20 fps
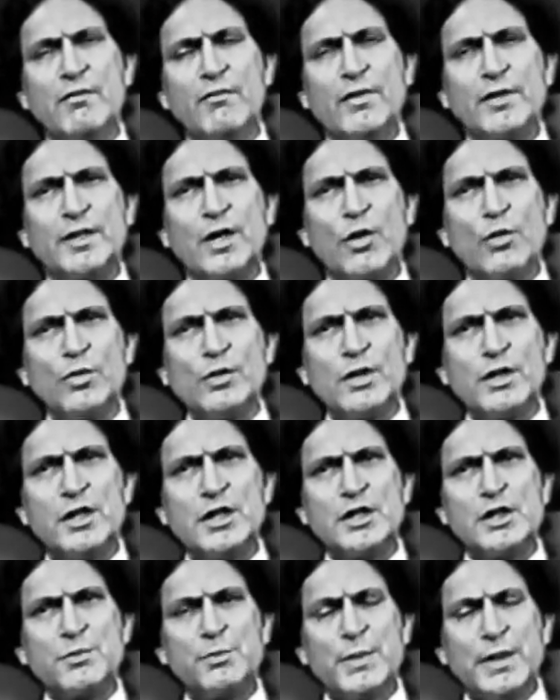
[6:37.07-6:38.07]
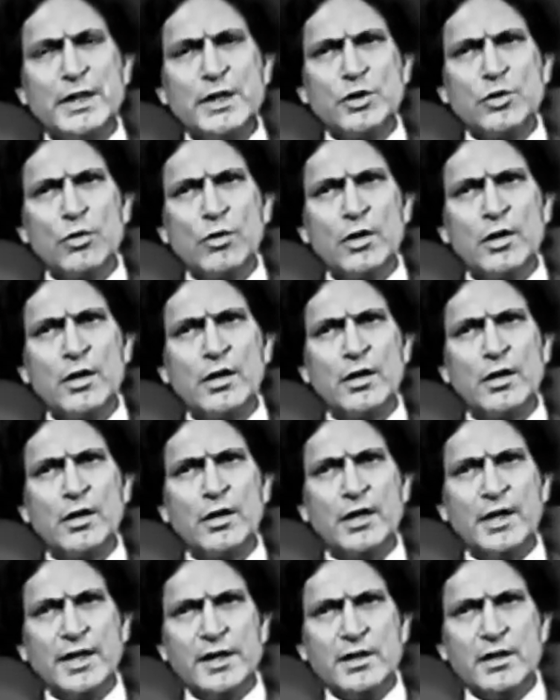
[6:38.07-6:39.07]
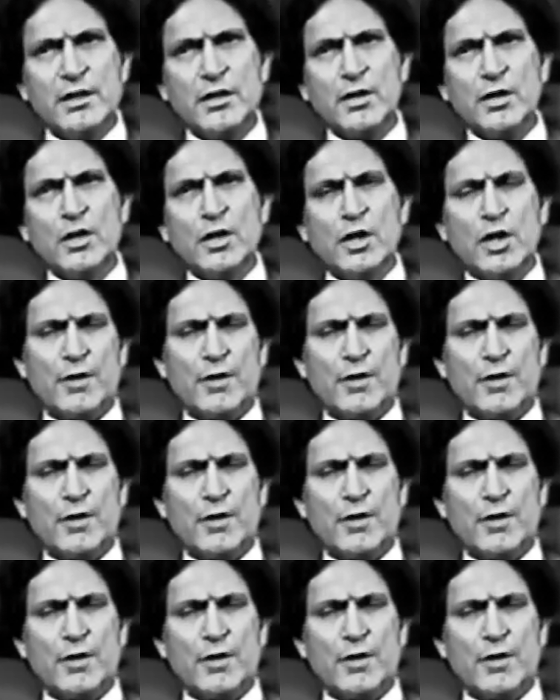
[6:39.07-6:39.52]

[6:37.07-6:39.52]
without a spiritual leader